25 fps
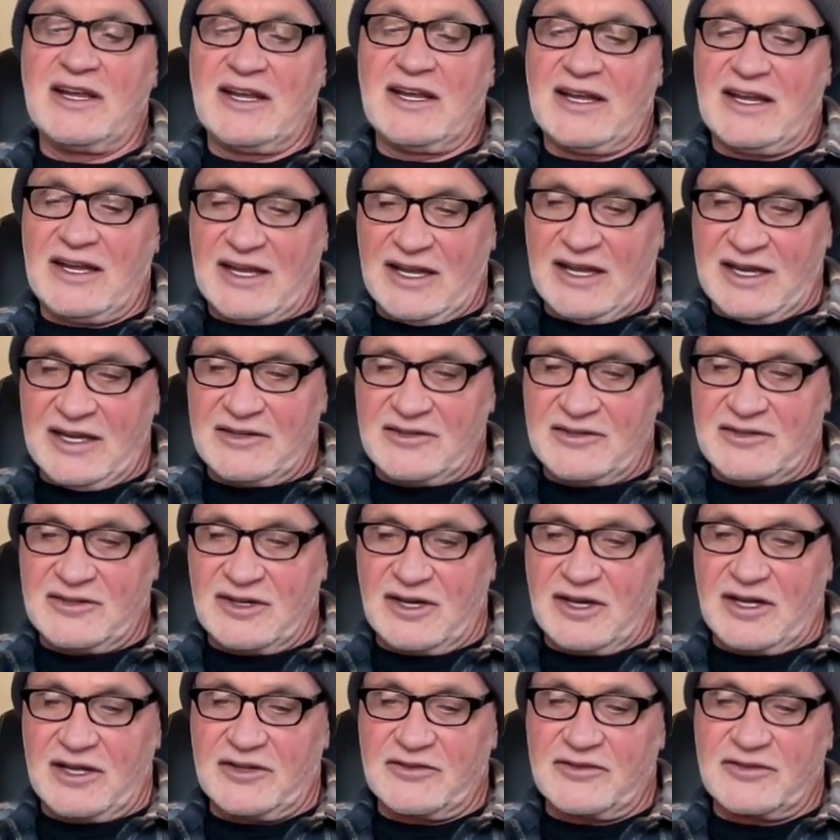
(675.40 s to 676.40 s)
8
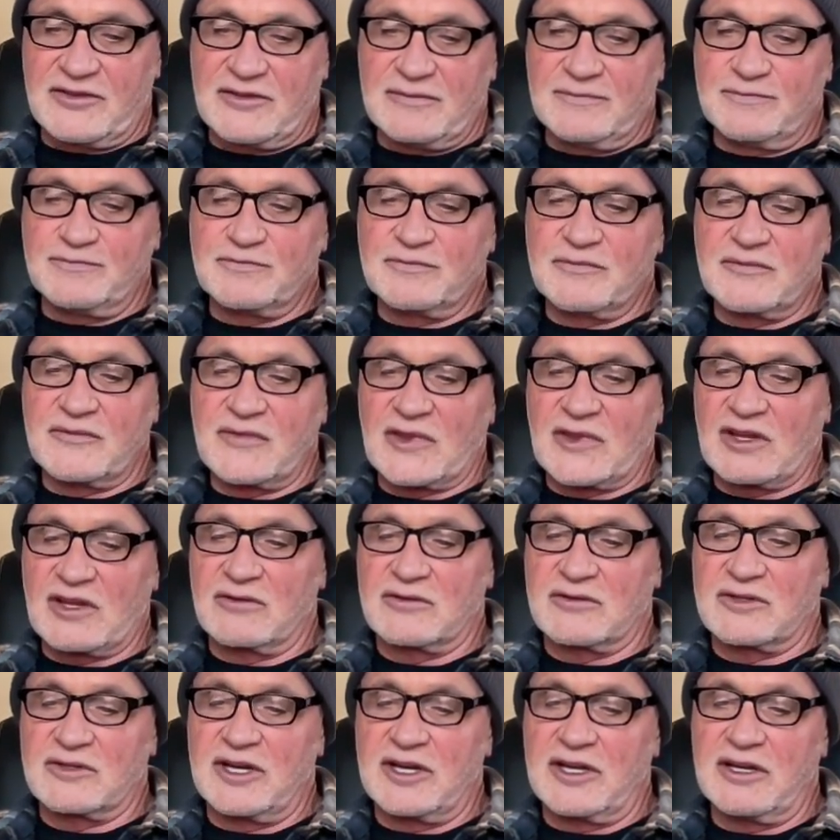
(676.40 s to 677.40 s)
dots.
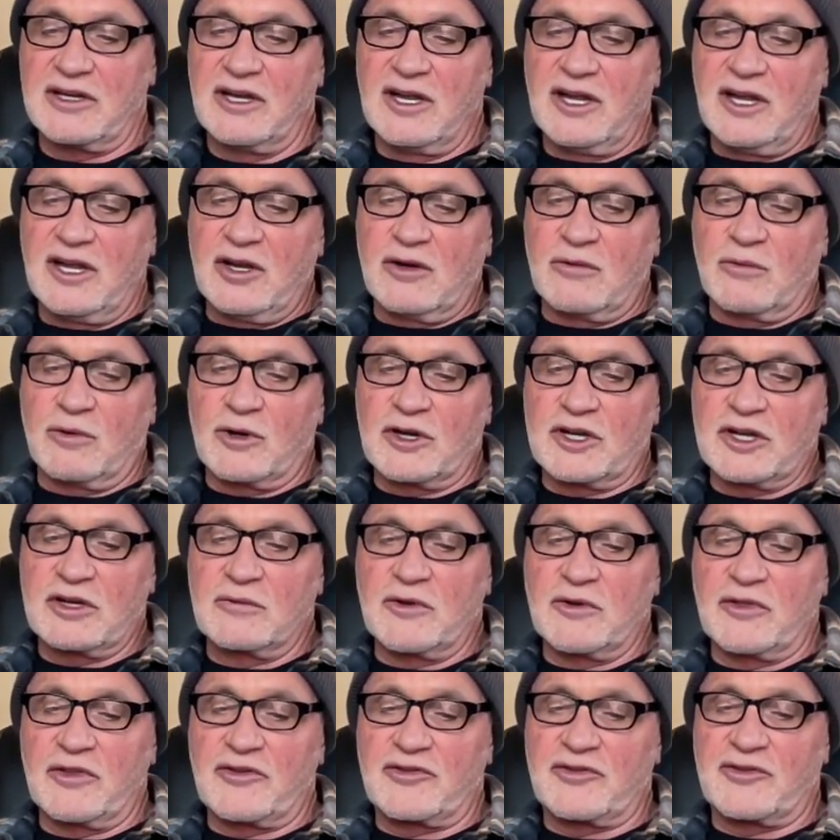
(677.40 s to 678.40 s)
Okay? Working
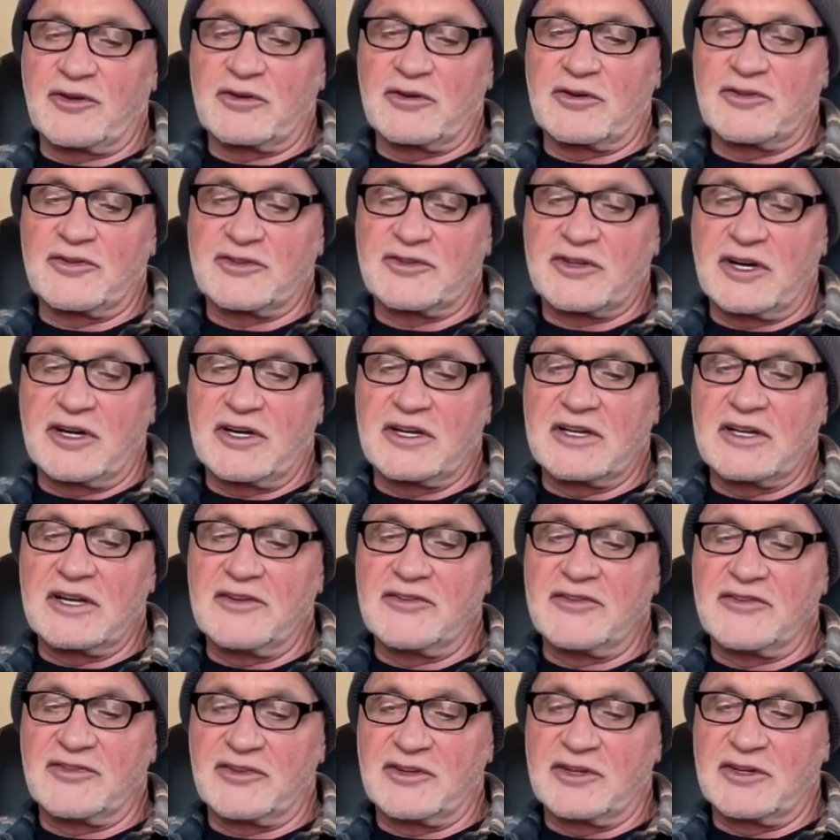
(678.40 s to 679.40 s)
with the circle starting on
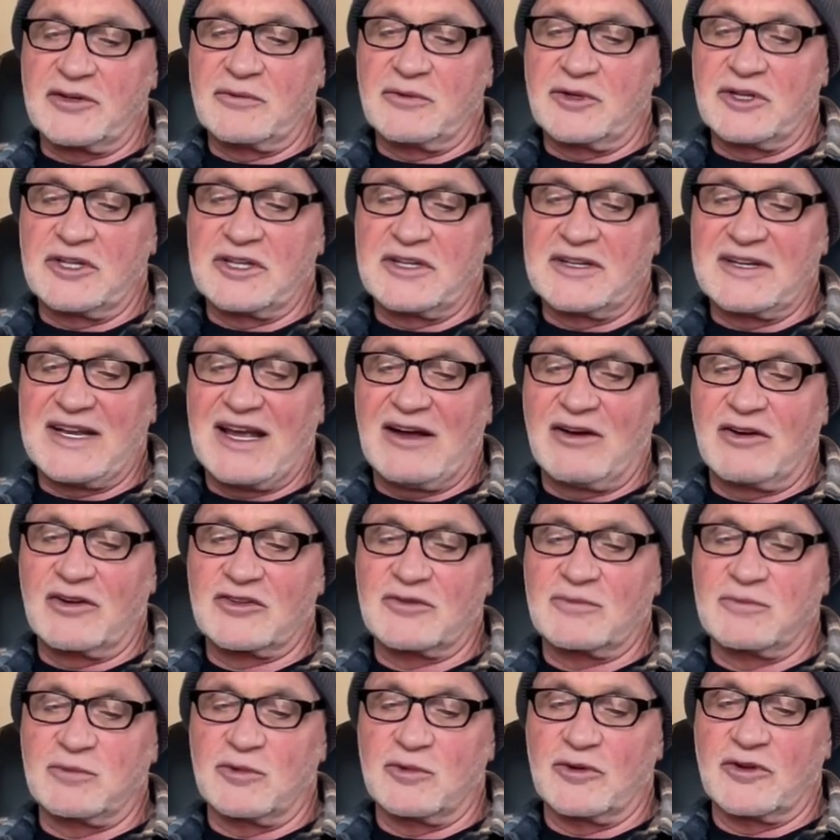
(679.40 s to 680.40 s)
C, we can now
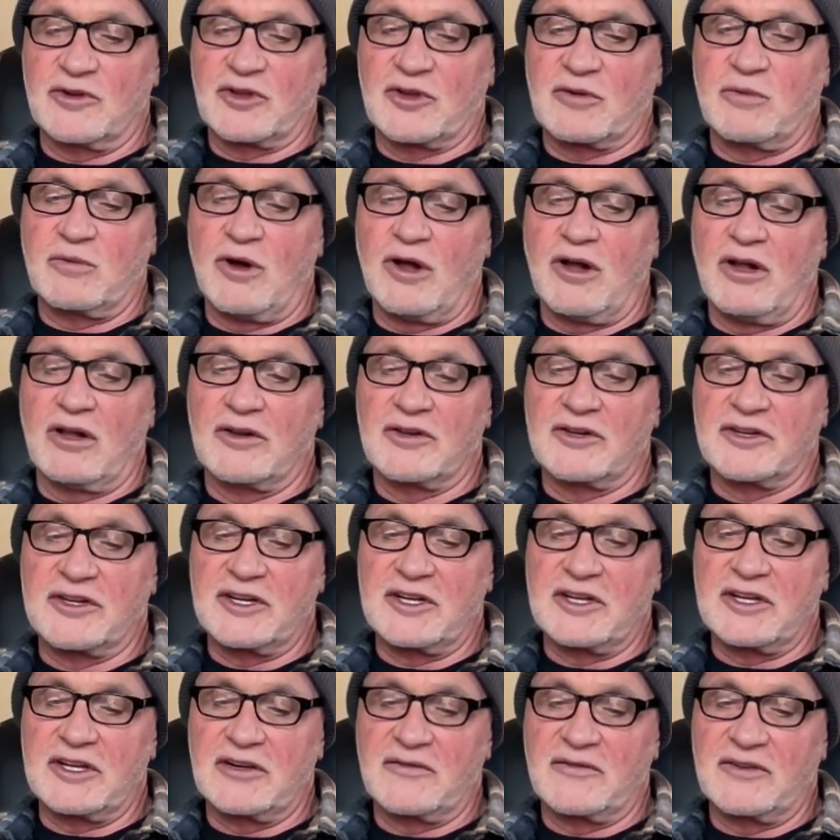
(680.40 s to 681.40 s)
explore the
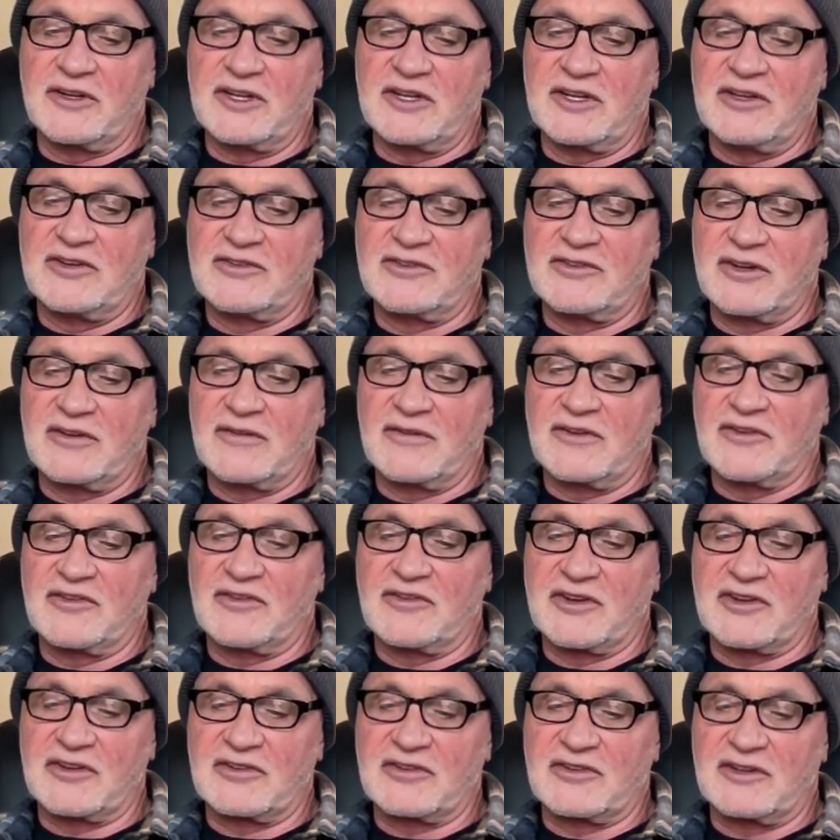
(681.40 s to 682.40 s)
quality of each of the
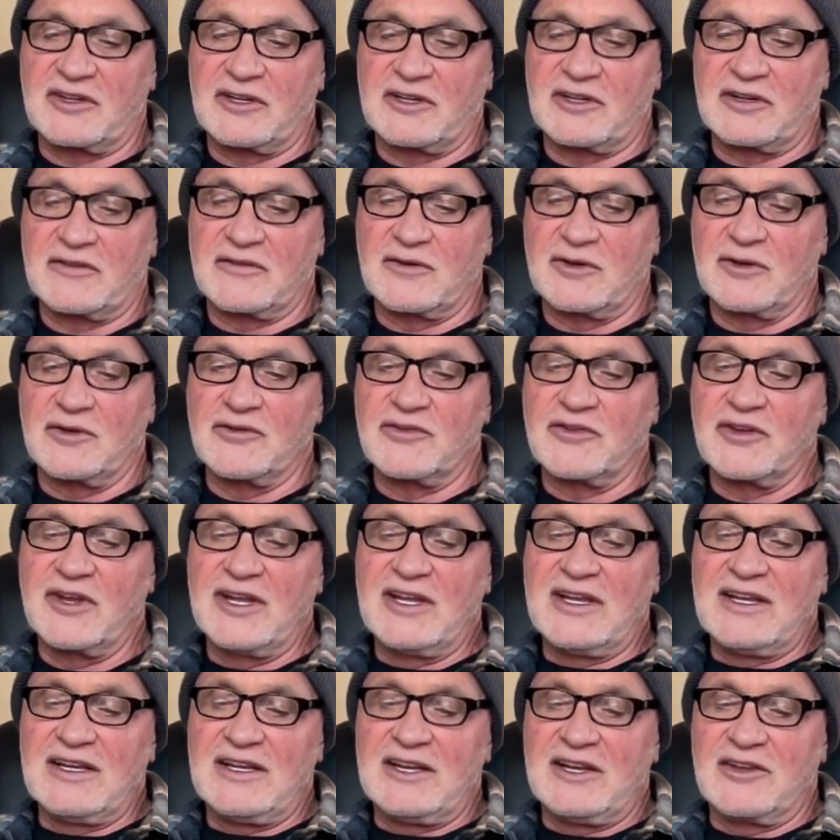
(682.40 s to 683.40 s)
sixth intervals
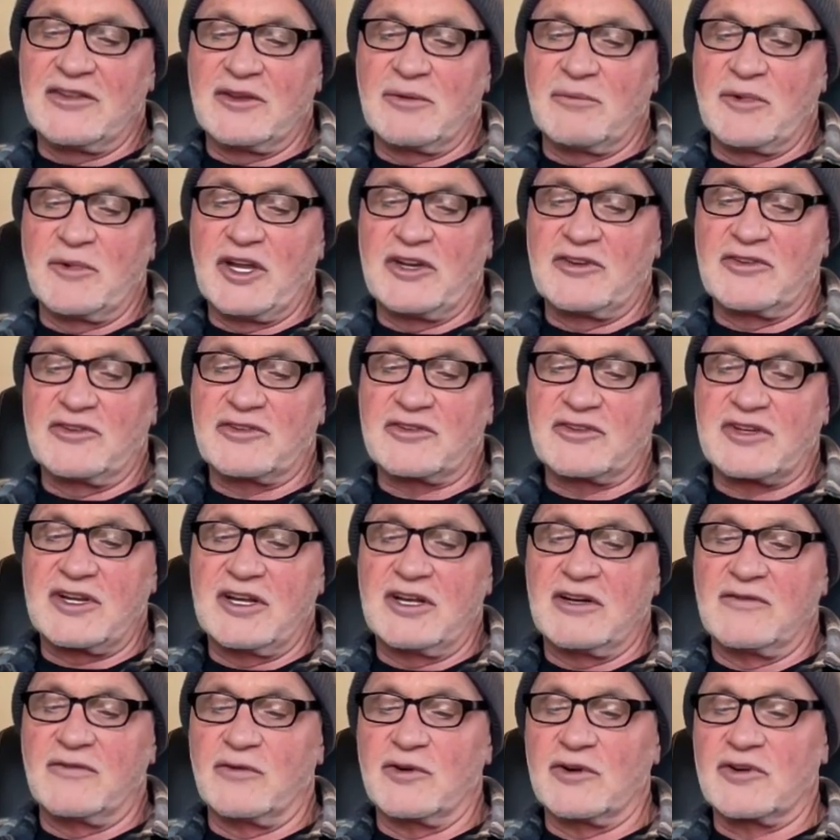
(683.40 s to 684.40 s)
in the major
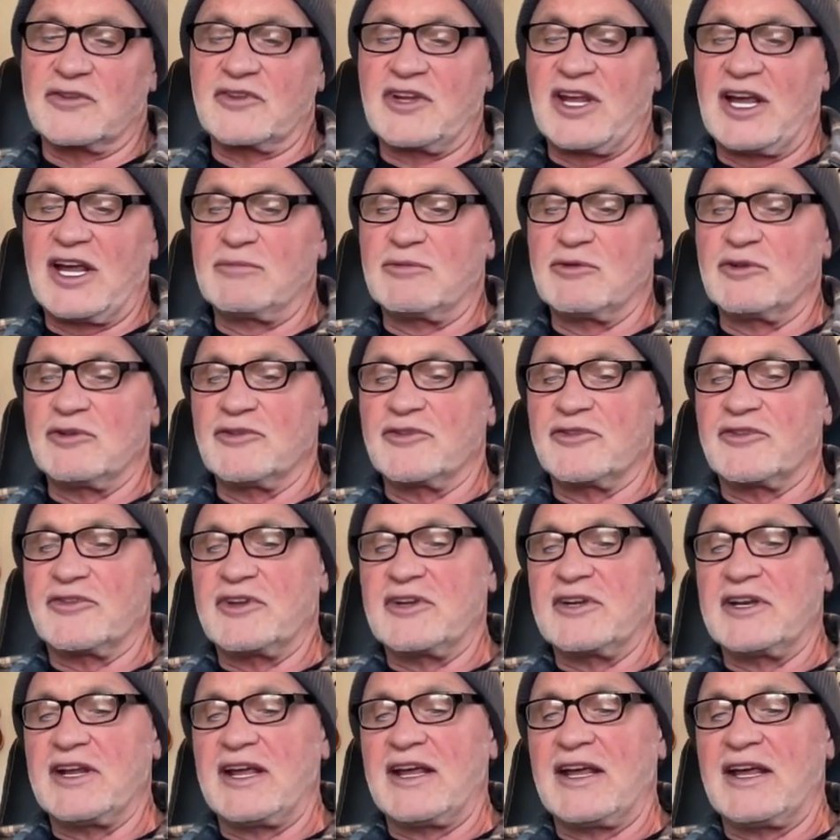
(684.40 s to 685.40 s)
scale. For example, C
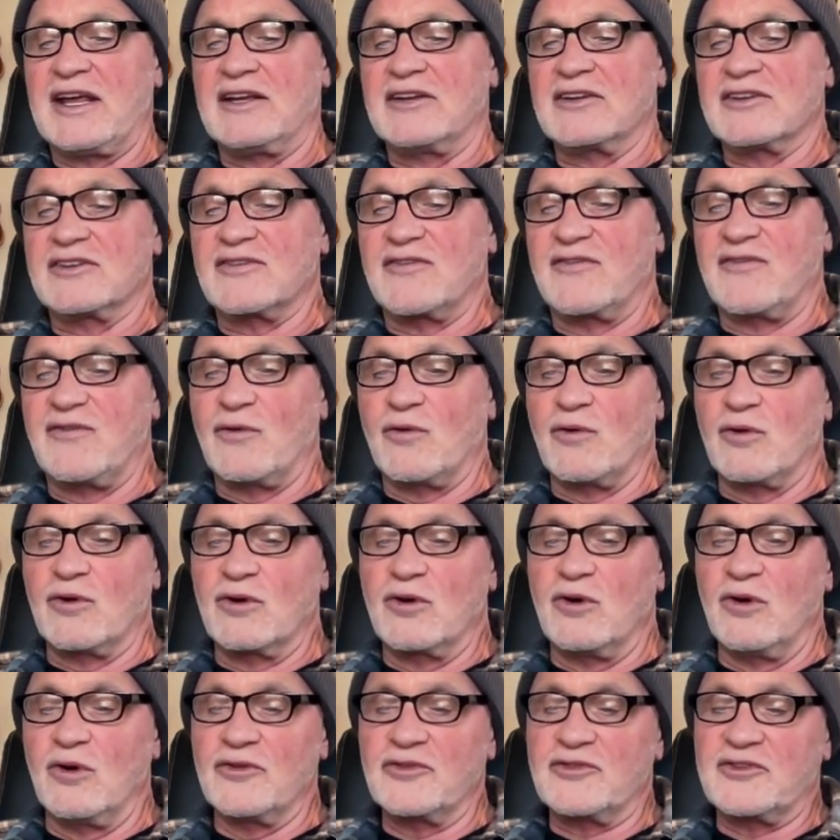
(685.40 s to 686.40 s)
to A is 4
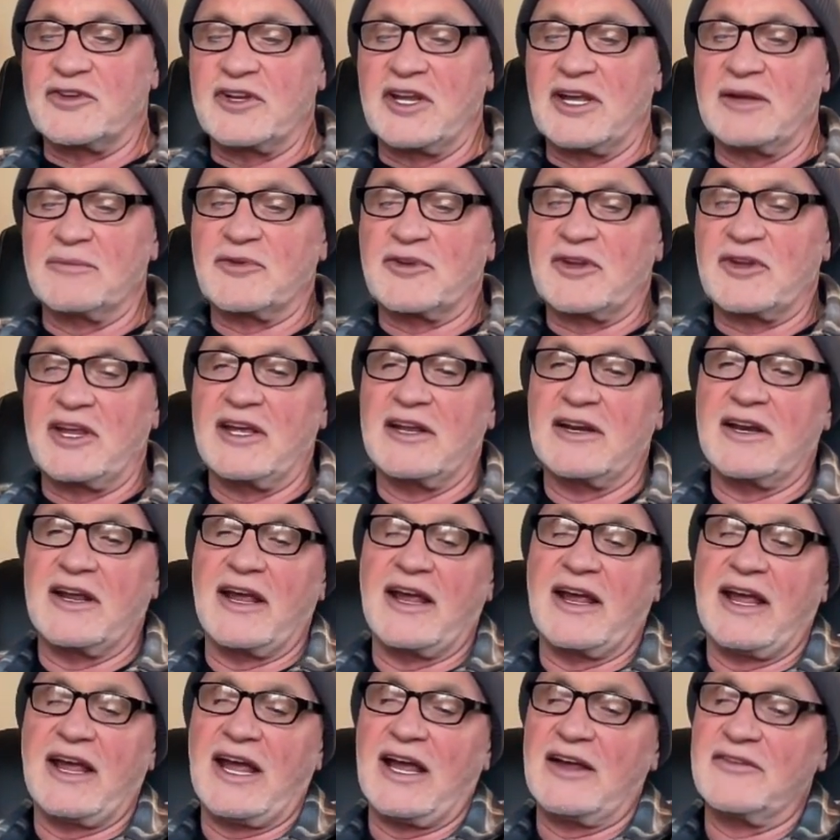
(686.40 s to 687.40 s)
whole steps and a
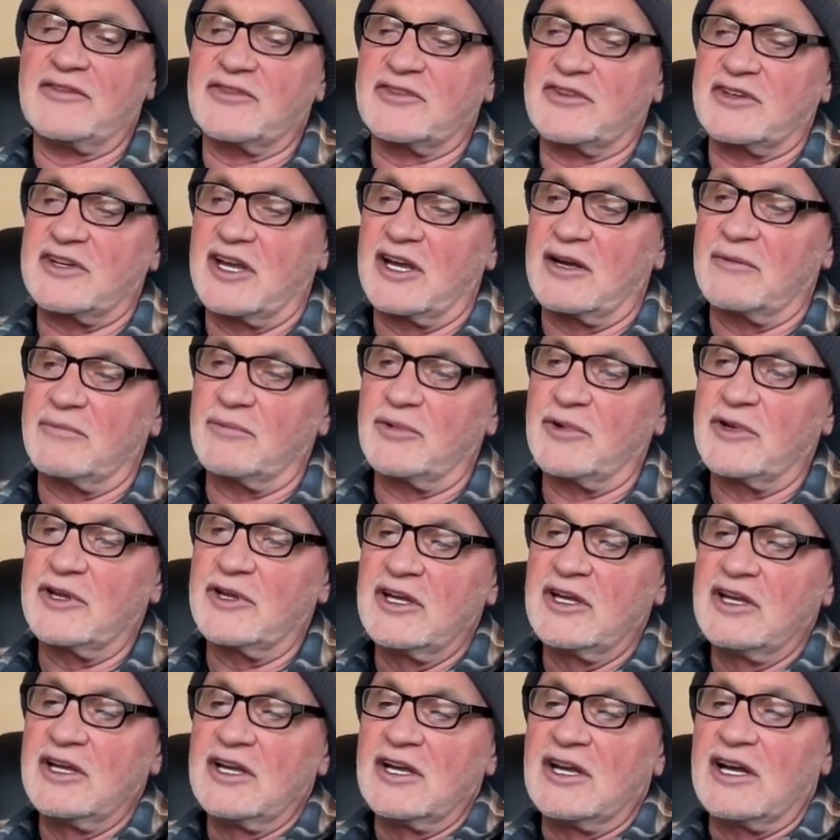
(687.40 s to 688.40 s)
half step,
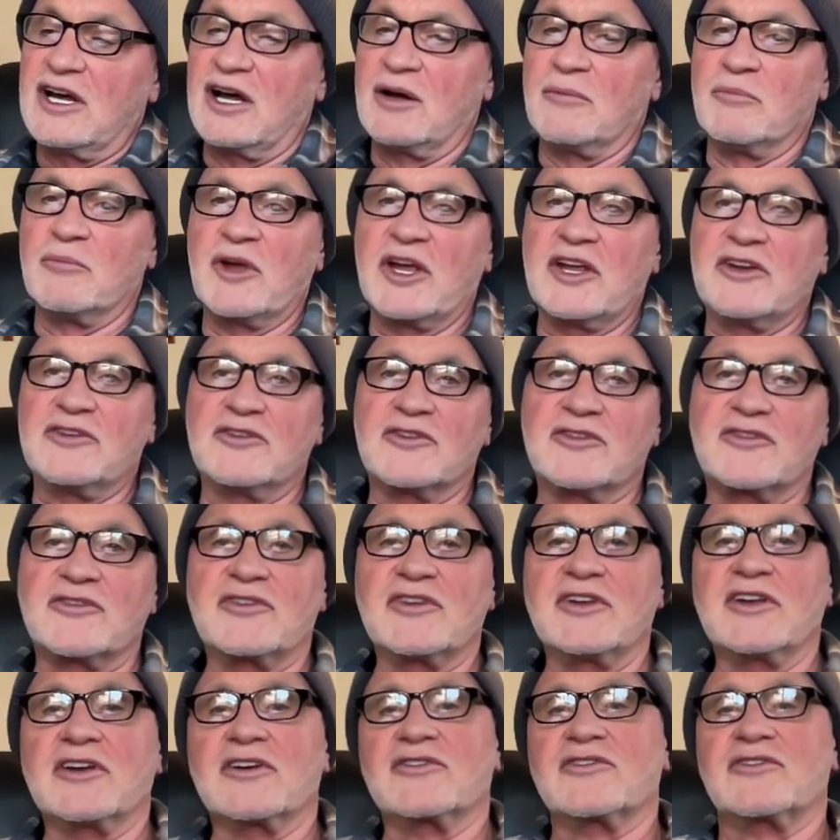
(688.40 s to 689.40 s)
a major
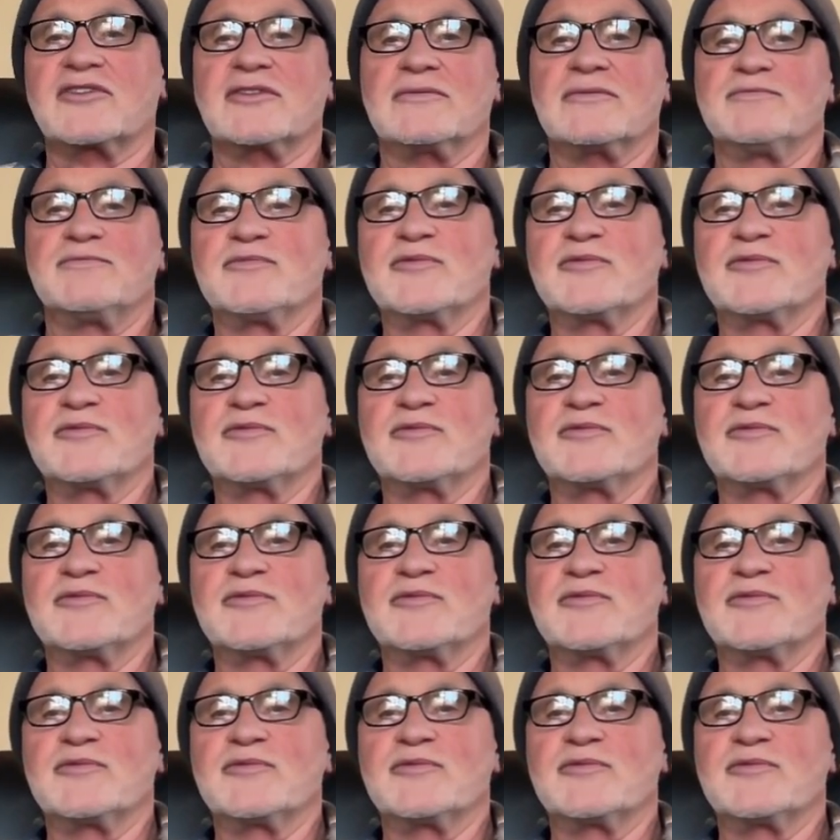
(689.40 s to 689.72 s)
sixth.